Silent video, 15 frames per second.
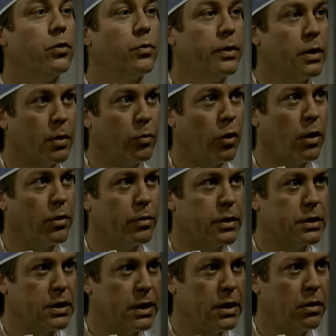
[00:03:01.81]
when they brought her
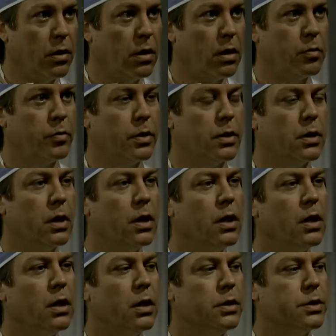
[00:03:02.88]
into ER, but
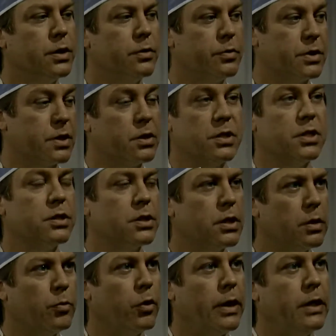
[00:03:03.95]
she was essentially
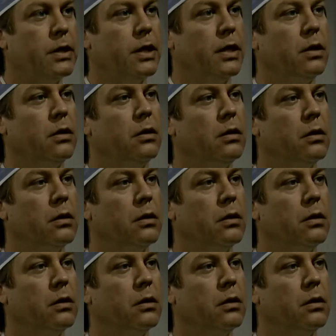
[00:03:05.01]
brain dead